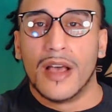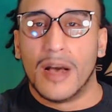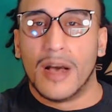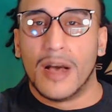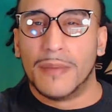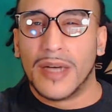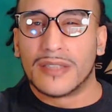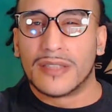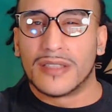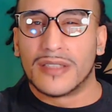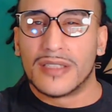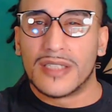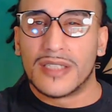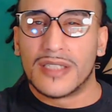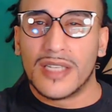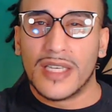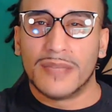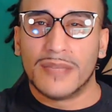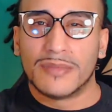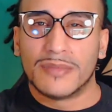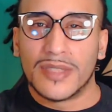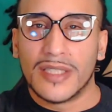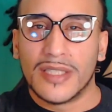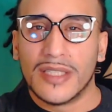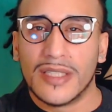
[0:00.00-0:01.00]
about the
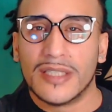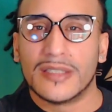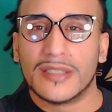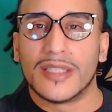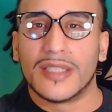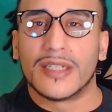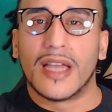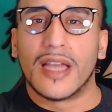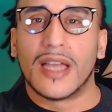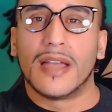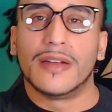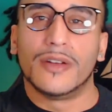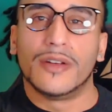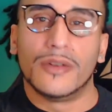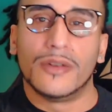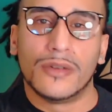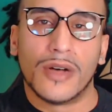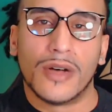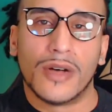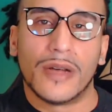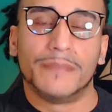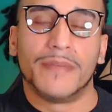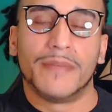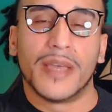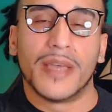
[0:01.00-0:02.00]
same thing, then I
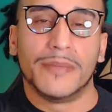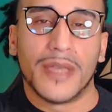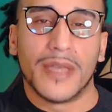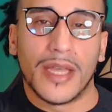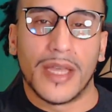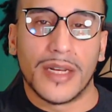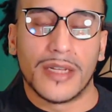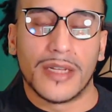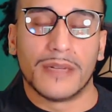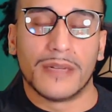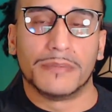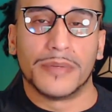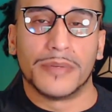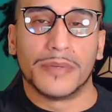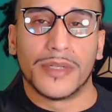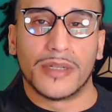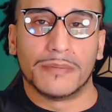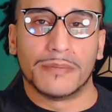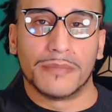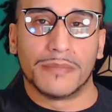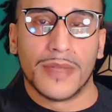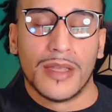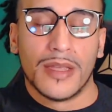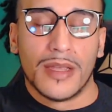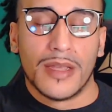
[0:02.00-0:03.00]
know maybe I need to put
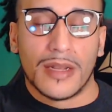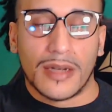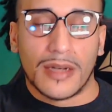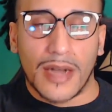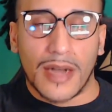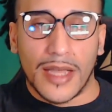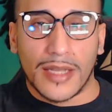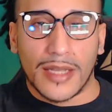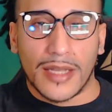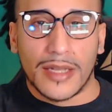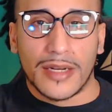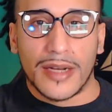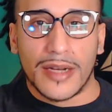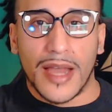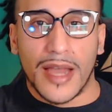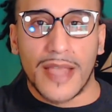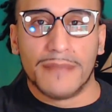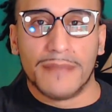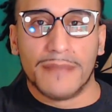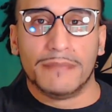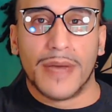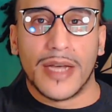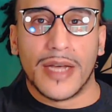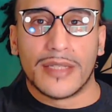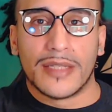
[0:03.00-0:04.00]
up like a
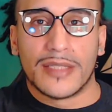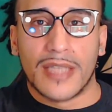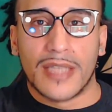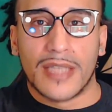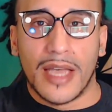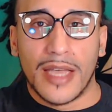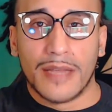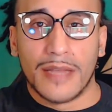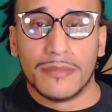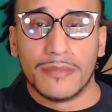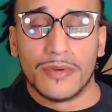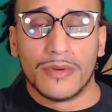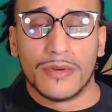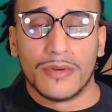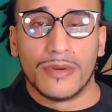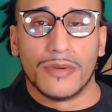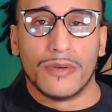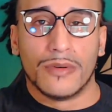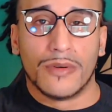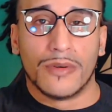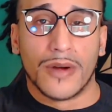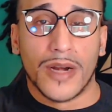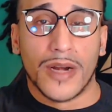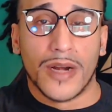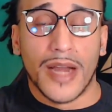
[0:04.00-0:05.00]
Nightbot timer
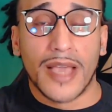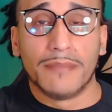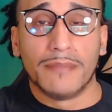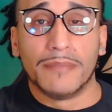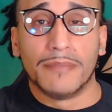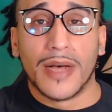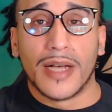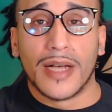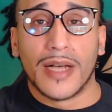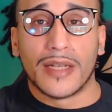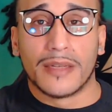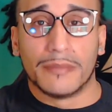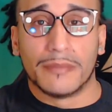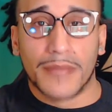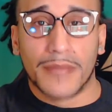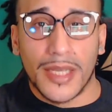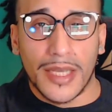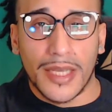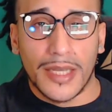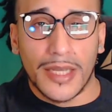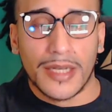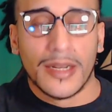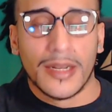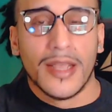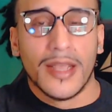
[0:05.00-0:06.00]
or a Nightbot
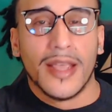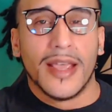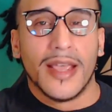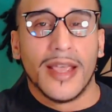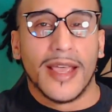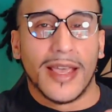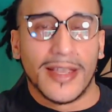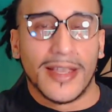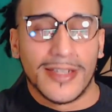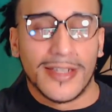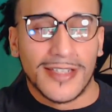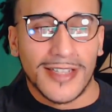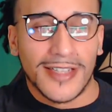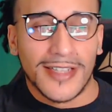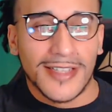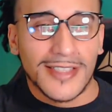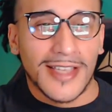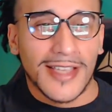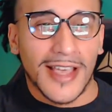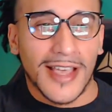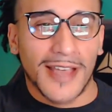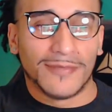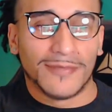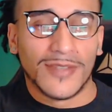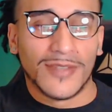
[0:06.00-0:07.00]
command and just
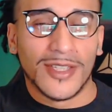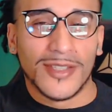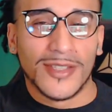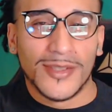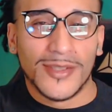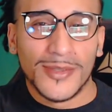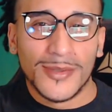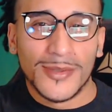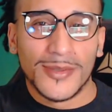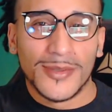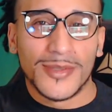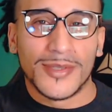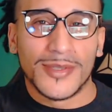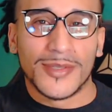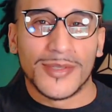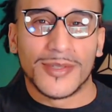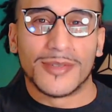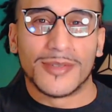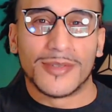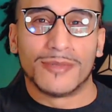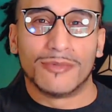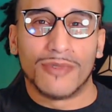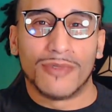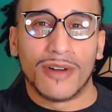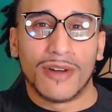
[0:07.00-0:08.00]
have the
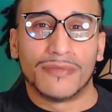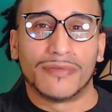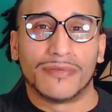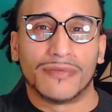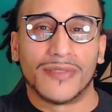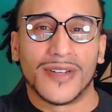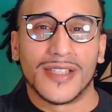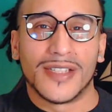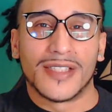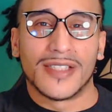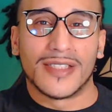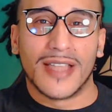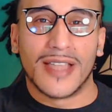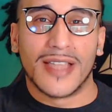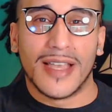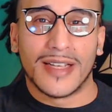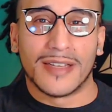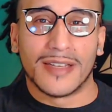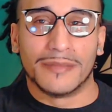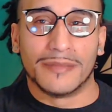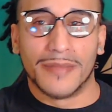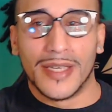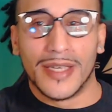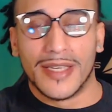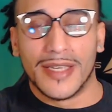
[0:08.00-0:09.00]
user reference that
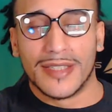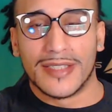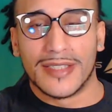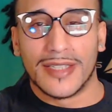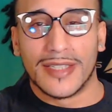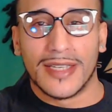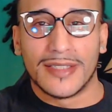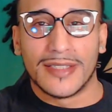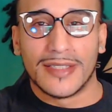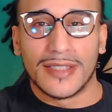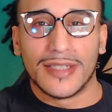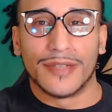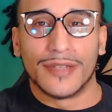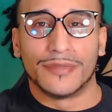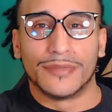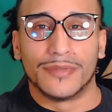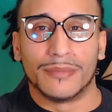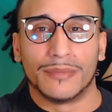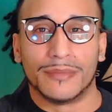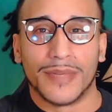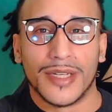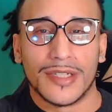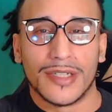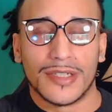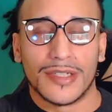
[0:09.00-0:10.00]
command to get the
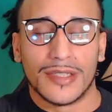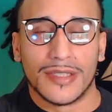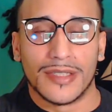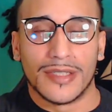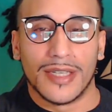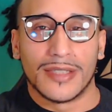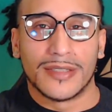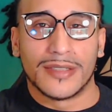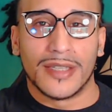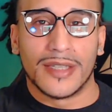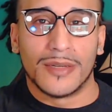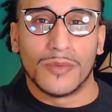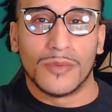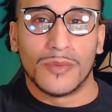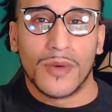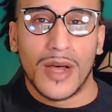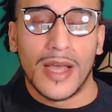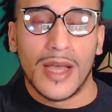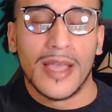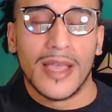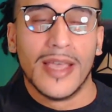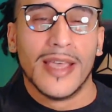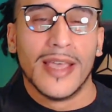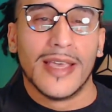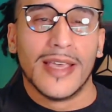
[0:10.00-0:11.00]
information that they
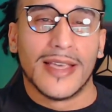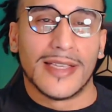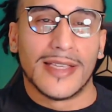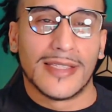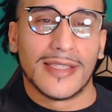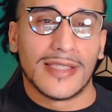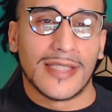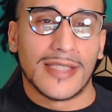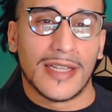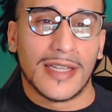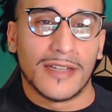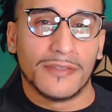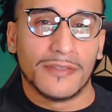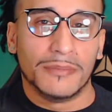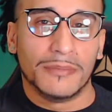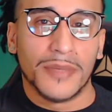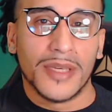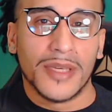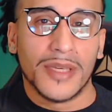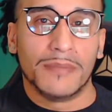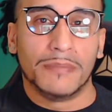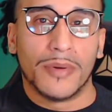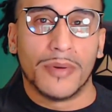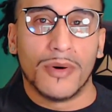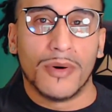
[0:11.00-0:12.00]
want, instead of
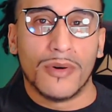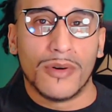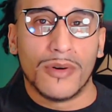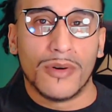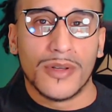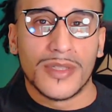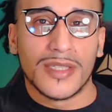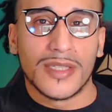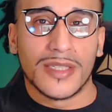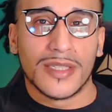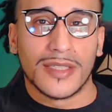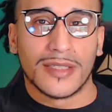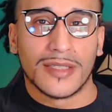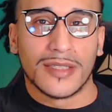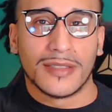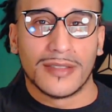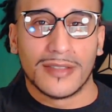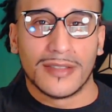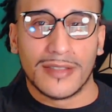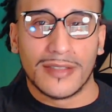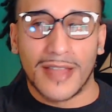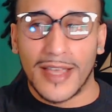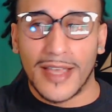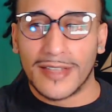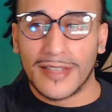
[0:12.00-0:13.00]
me pausing
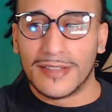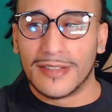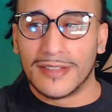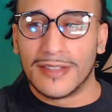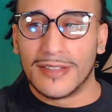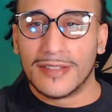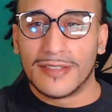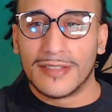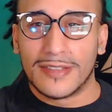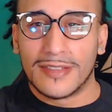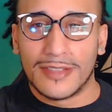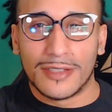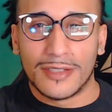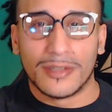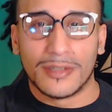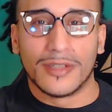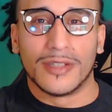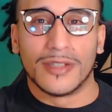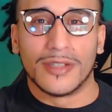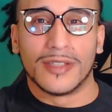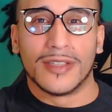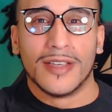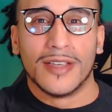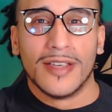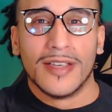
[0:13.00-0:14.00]
like
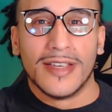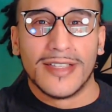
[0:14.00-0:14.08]
to